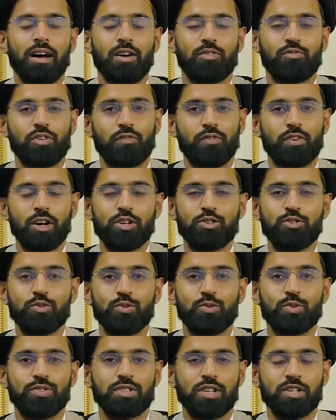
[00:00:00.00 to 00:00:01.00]
refer
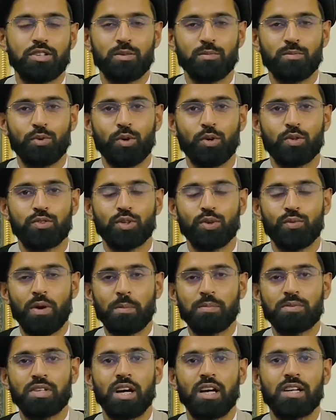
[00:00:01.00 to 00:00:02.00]
to certain books or
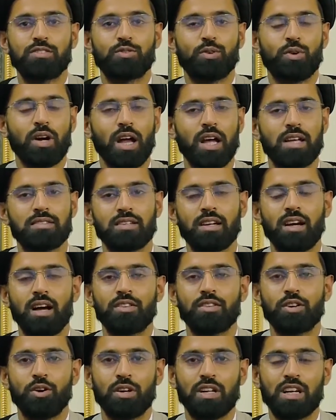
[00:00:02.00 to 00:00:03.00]
websites or ask
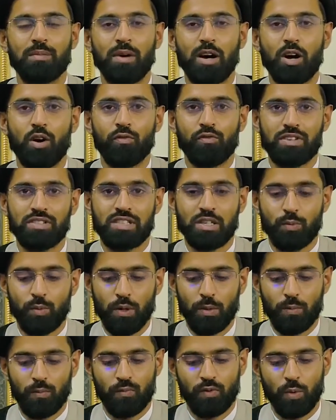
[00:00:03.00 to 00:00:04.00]
other ulama. Obviously
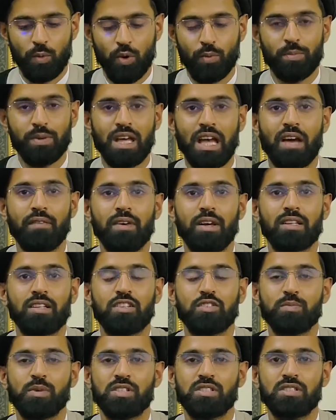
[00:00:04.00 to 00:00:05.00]
we won't be having
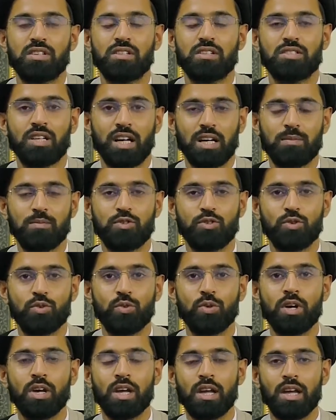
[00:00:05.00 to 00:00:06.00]
this much time
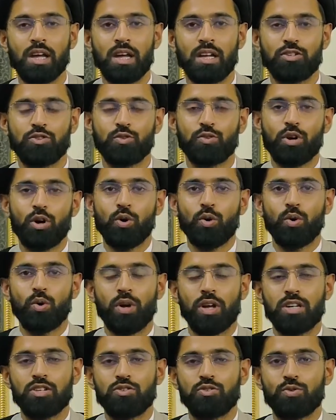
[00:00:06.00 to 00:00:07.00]
to go
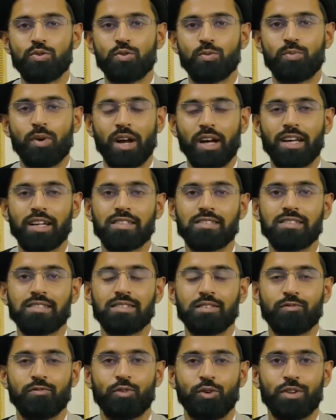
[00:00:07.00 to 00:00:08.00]
into brackets
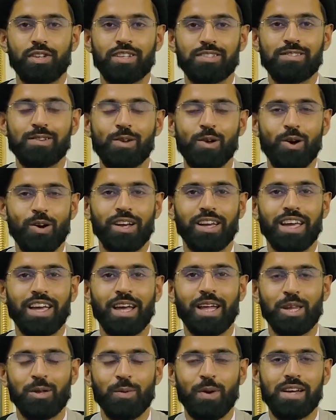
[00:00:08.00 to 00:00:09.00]
for this long.
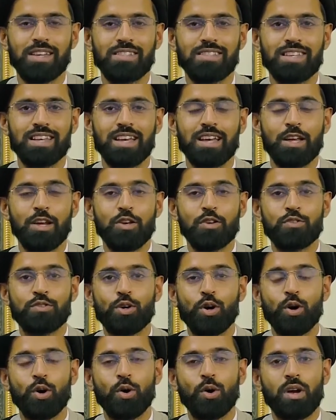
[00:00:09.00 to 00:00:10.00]
Anyways,
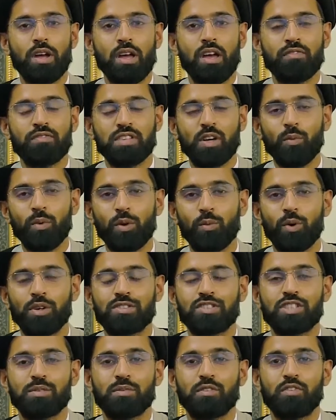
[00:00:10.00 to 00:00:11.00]
so if someone
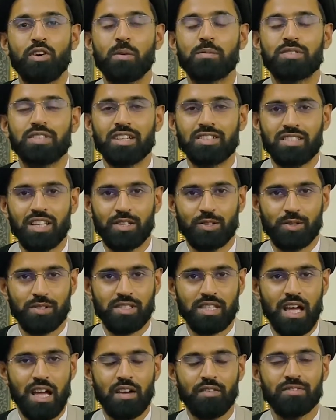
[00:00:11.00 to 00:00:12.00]
wants to perform sajdatul
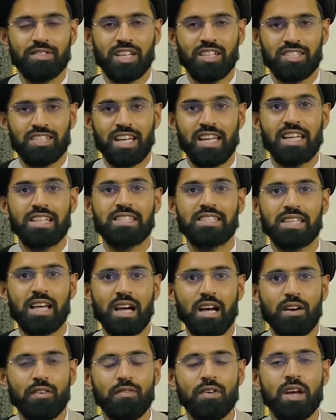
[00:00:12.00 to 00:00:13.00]
sahv, sajda is
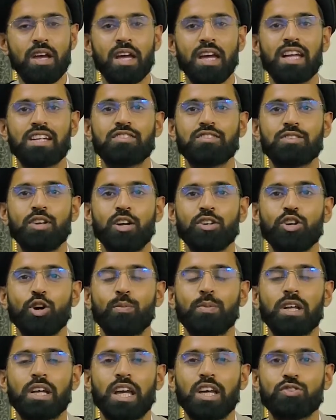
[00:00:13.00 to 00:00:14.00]
sahv, it's not
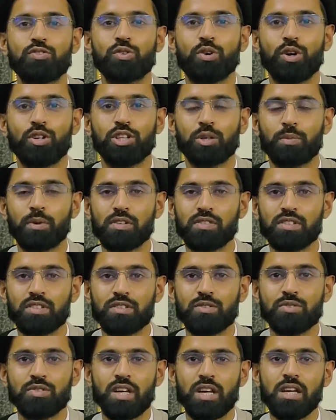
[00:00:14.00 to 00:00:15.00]
obligatory on the person
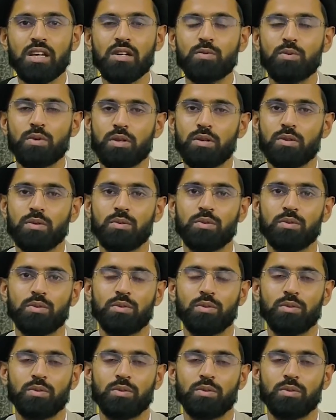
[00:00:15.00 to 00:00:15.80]
to take wudu.